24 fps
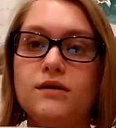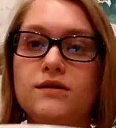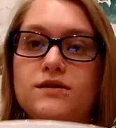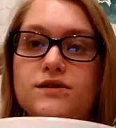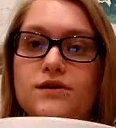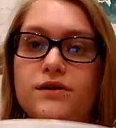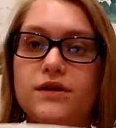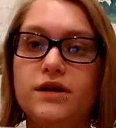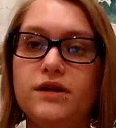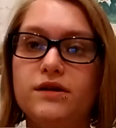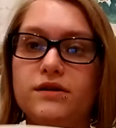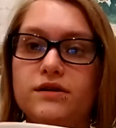
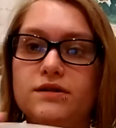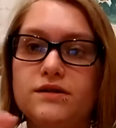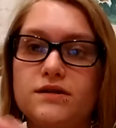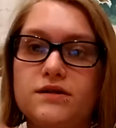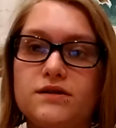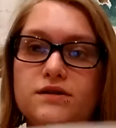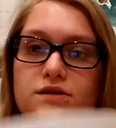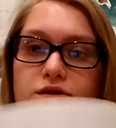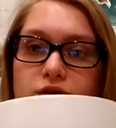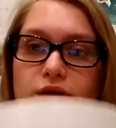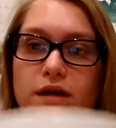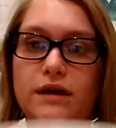so here's
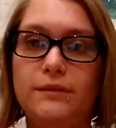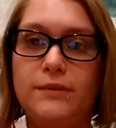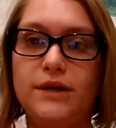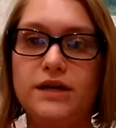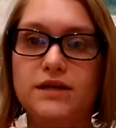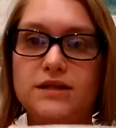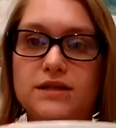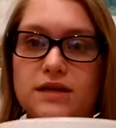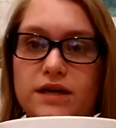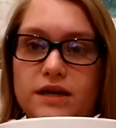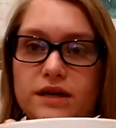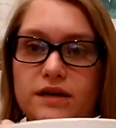the
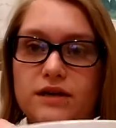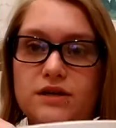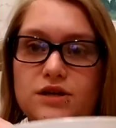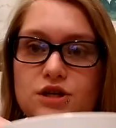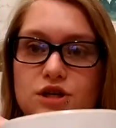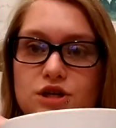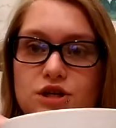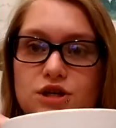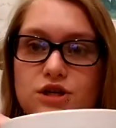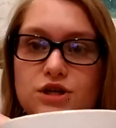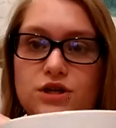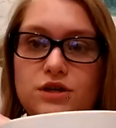ceramic
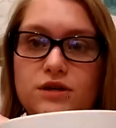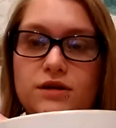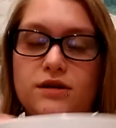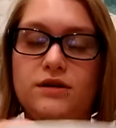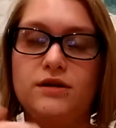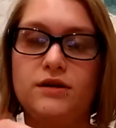dish,